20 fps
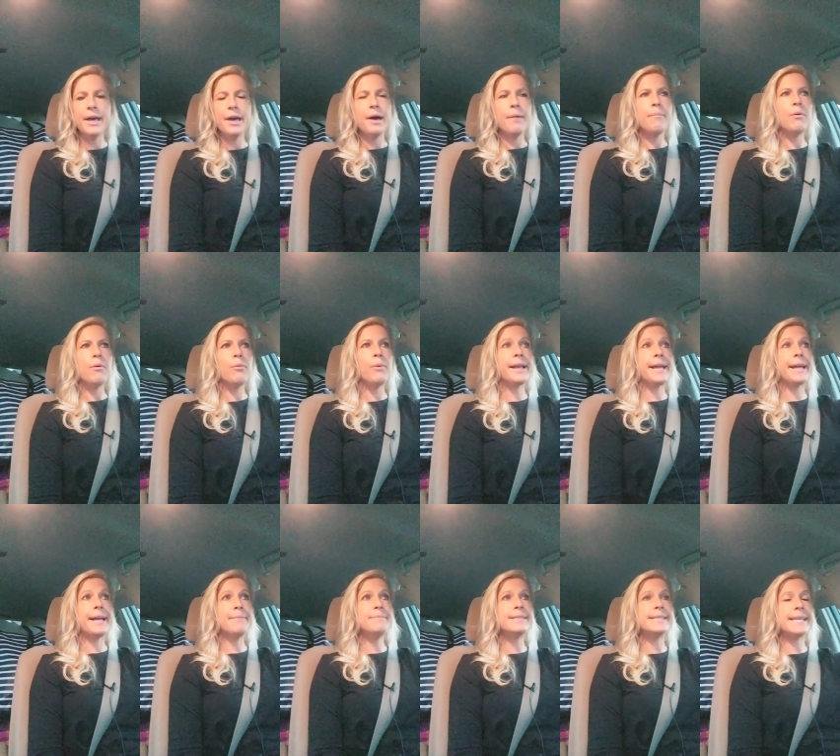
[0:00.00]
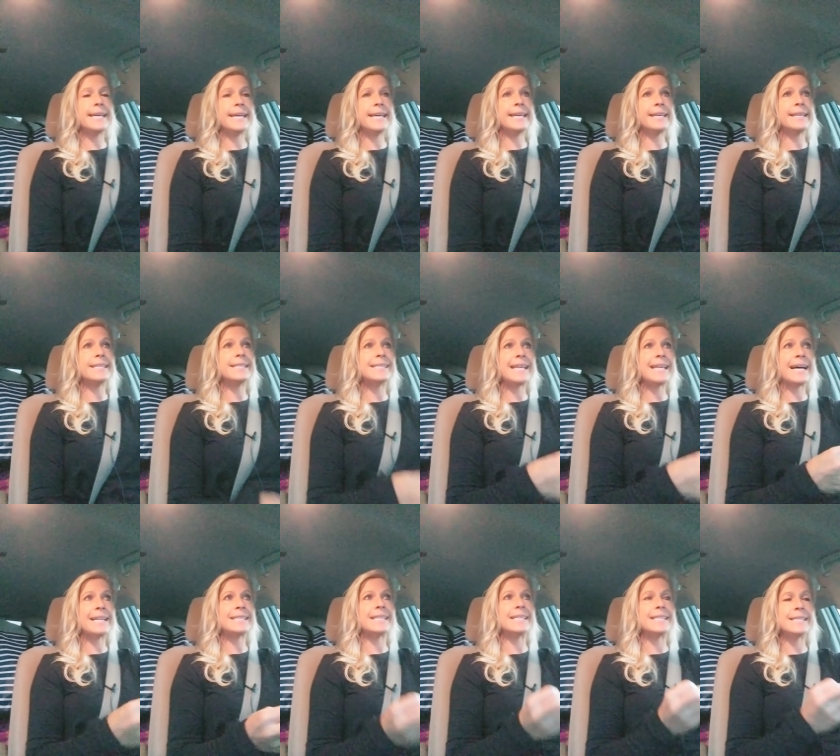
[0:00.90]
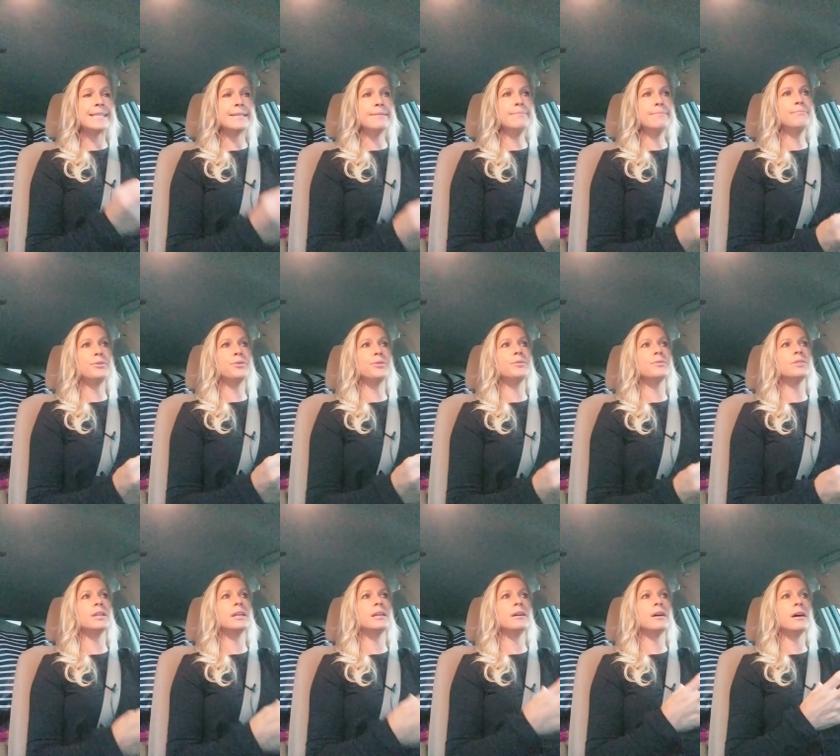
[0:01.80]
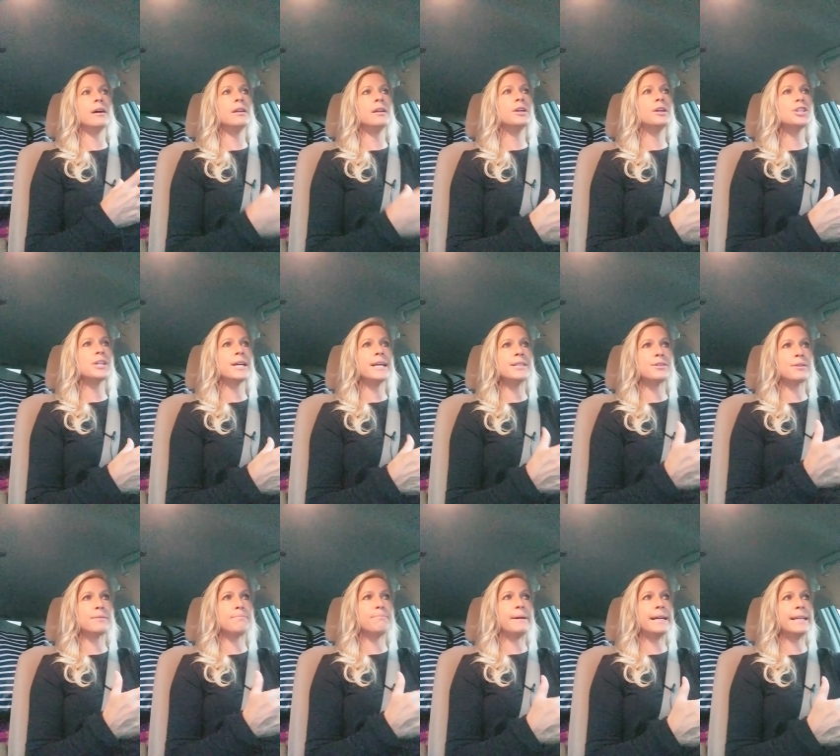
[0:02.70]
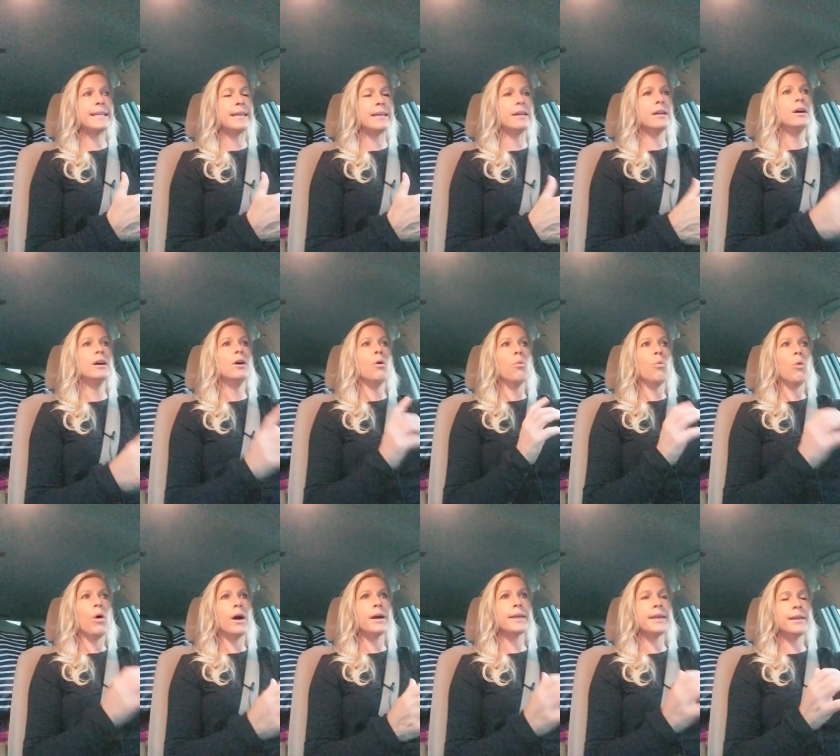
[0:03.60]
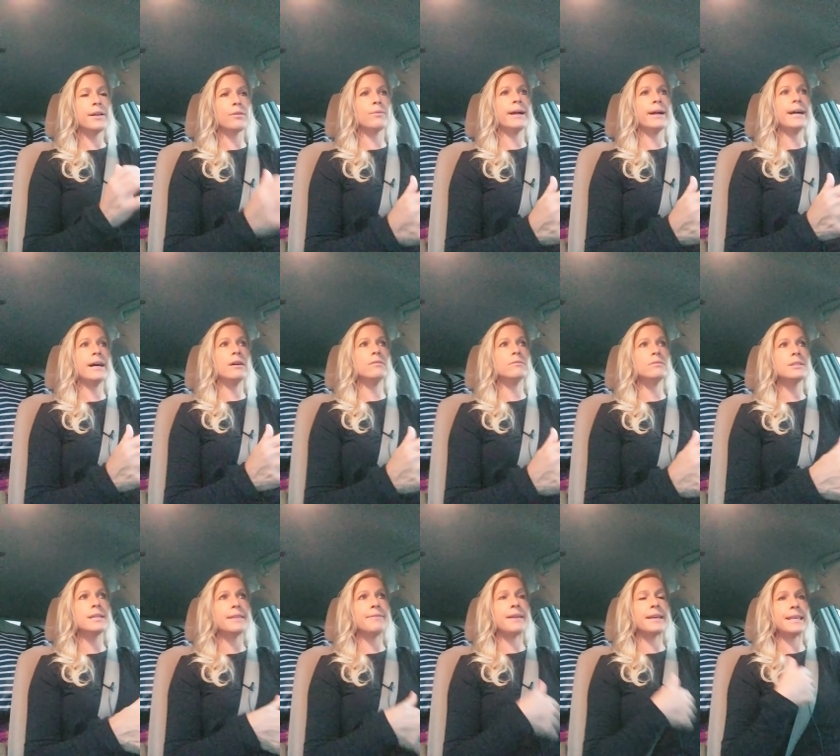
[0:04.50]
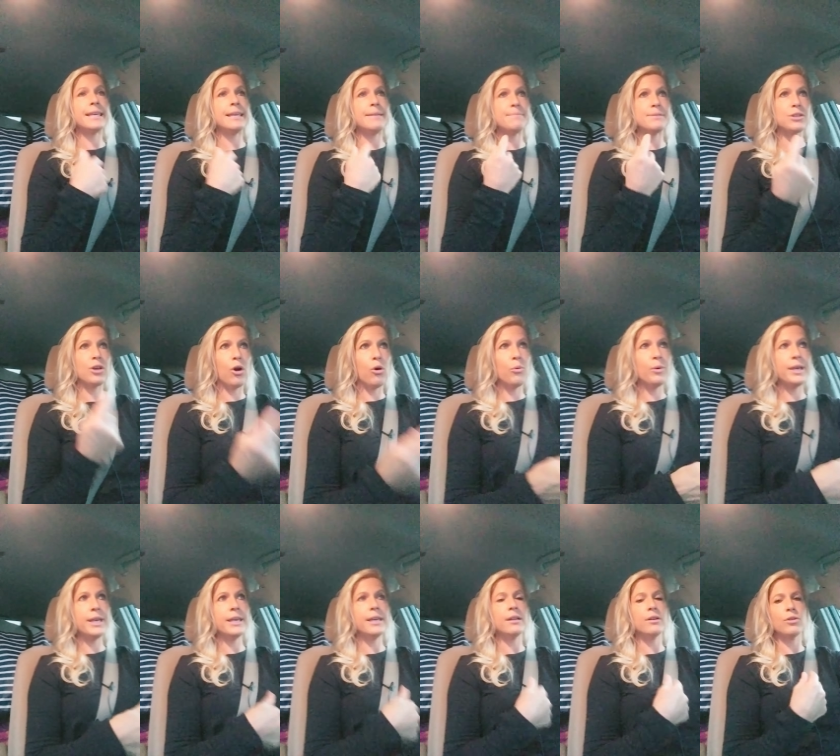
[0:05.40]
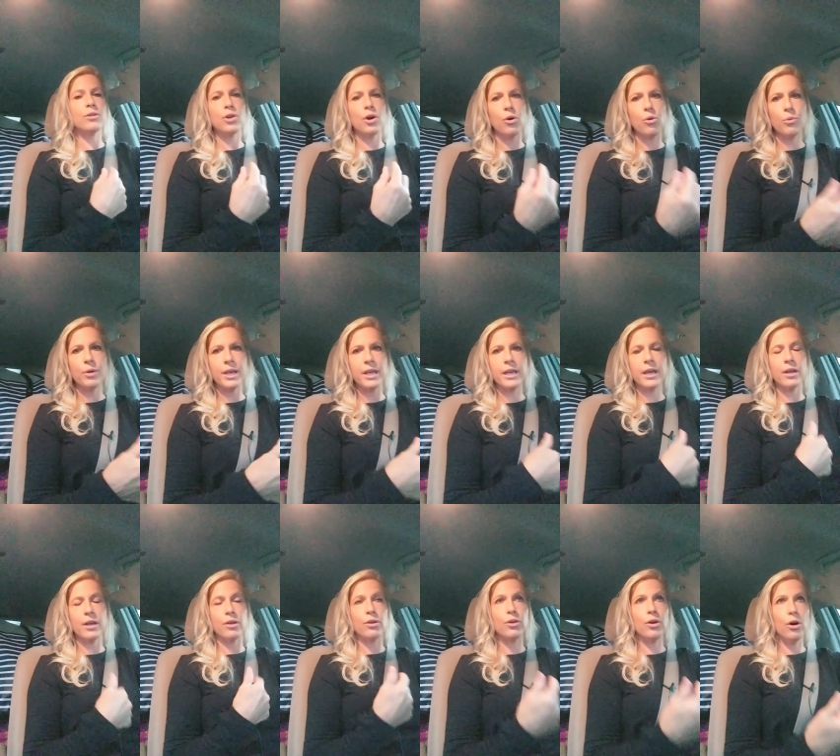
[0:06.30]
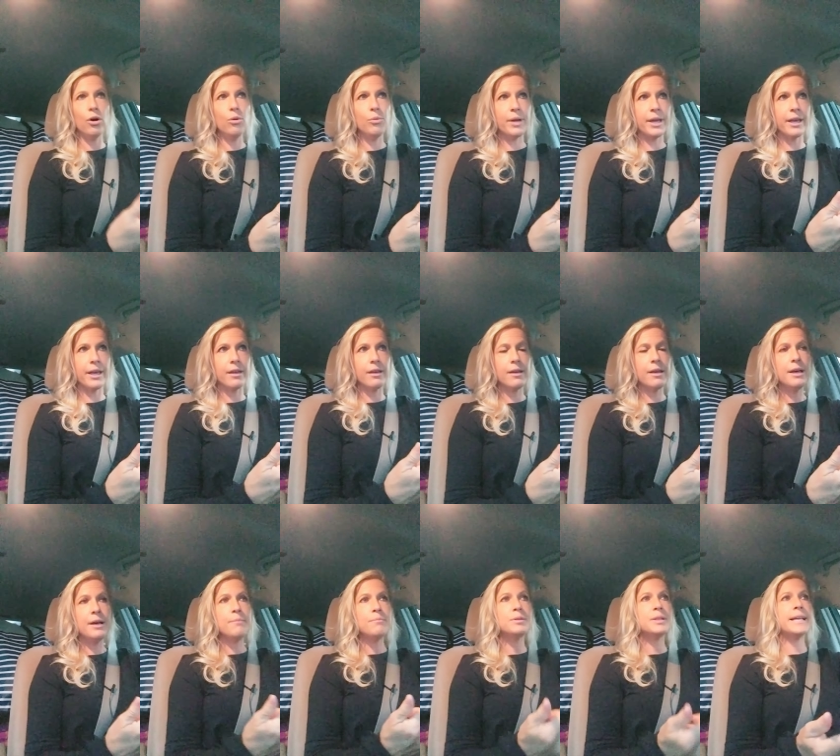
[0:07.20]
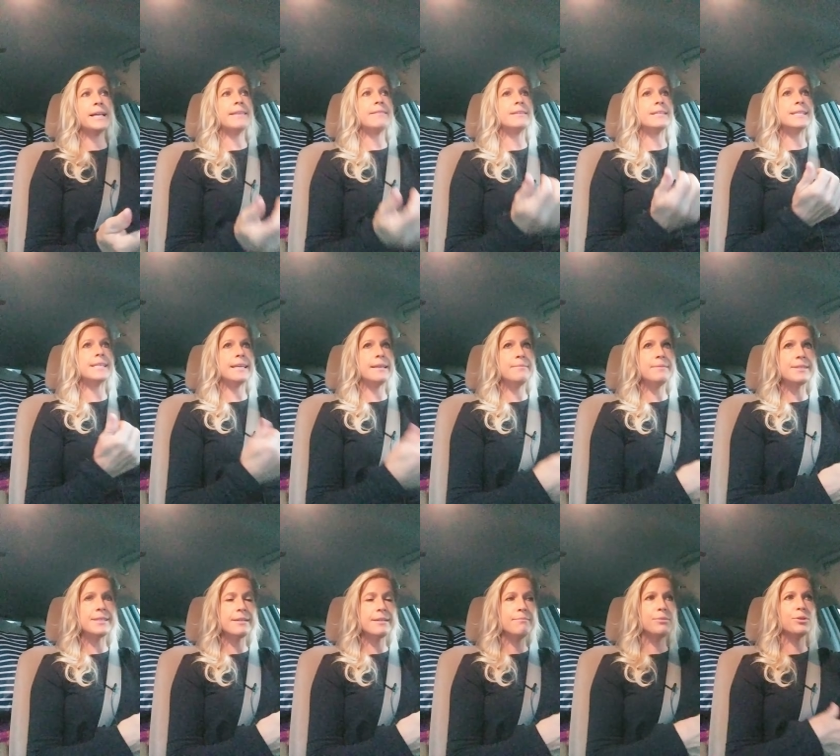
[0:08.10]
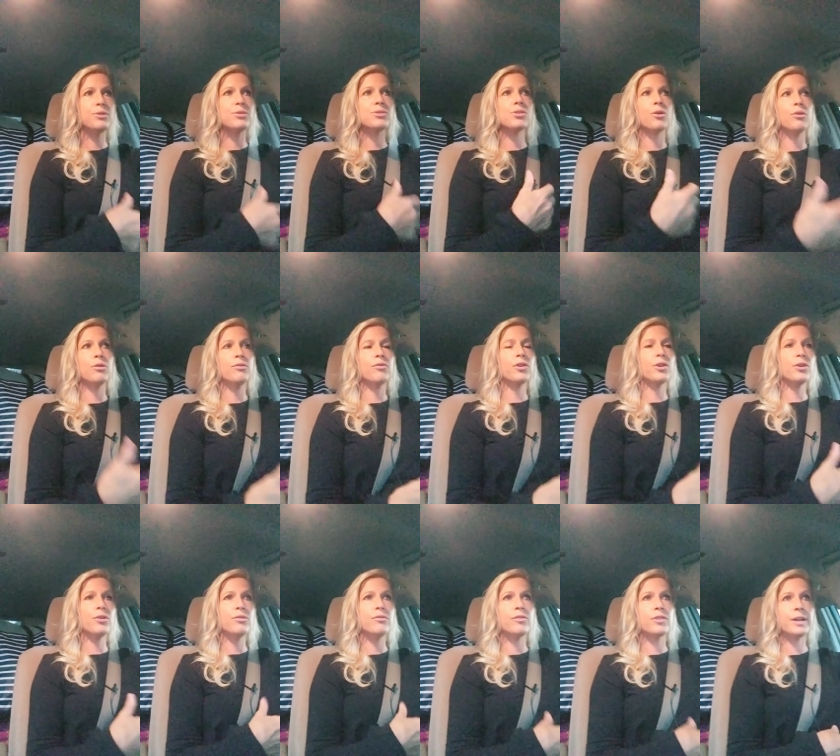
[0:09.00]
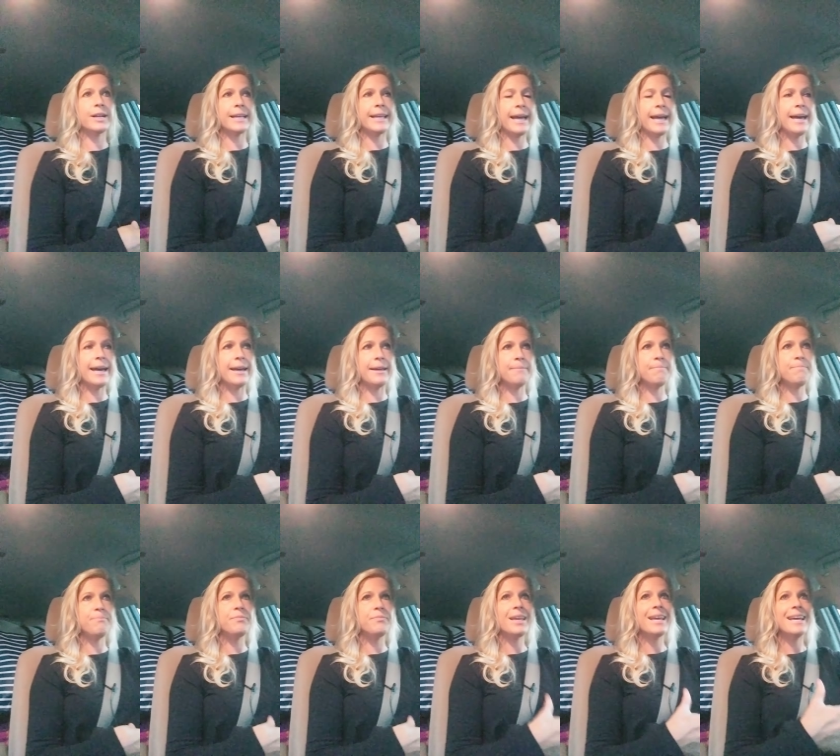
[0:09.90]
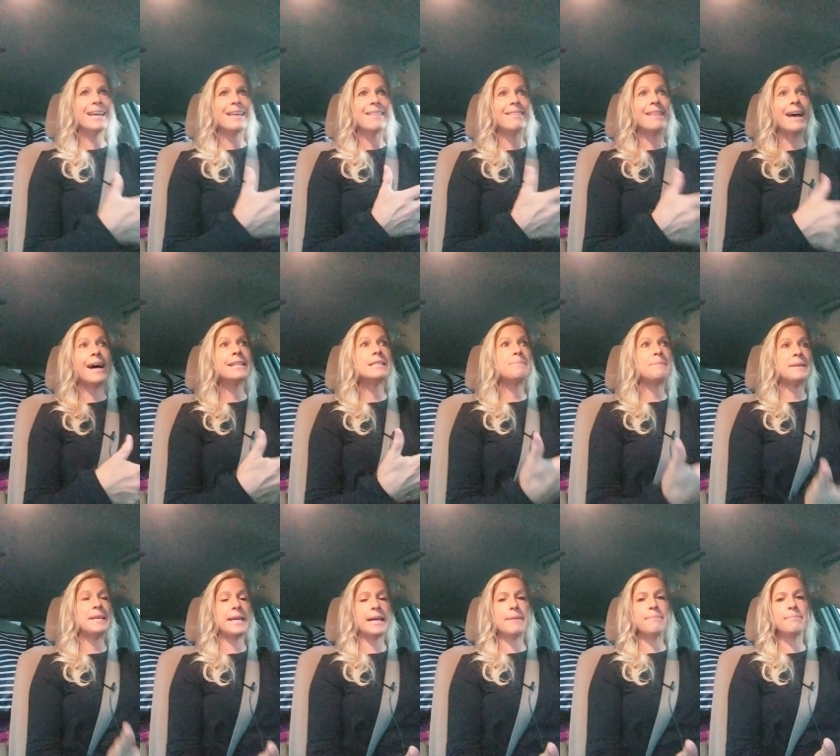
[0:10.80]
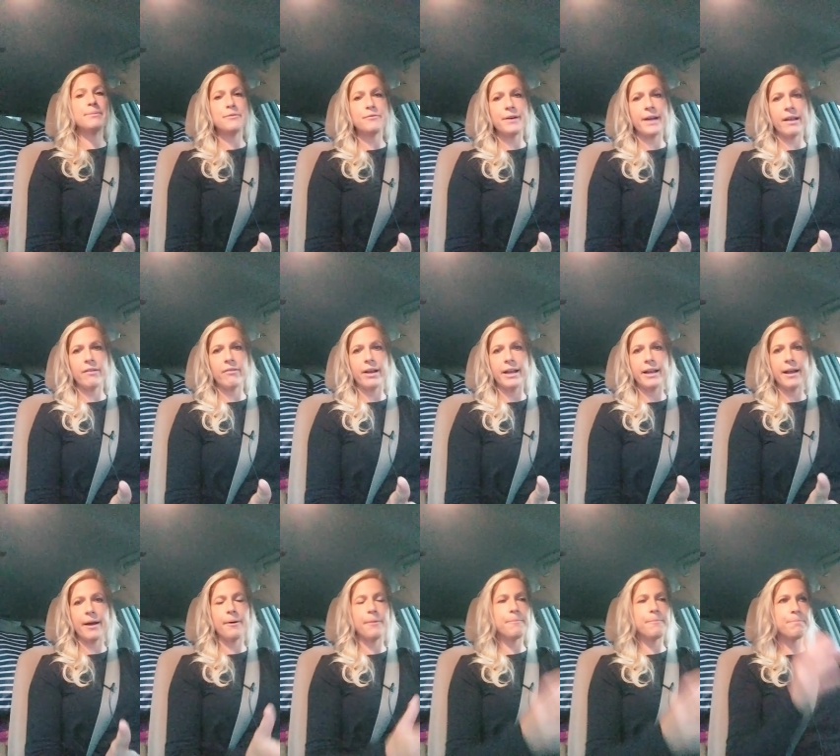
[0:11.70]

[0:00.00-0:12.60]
but what I am saying is that's a symbol. The Energizer bunny walking around that keeps going and going and going, playing the same symbols over and over again, that's being amplified right now.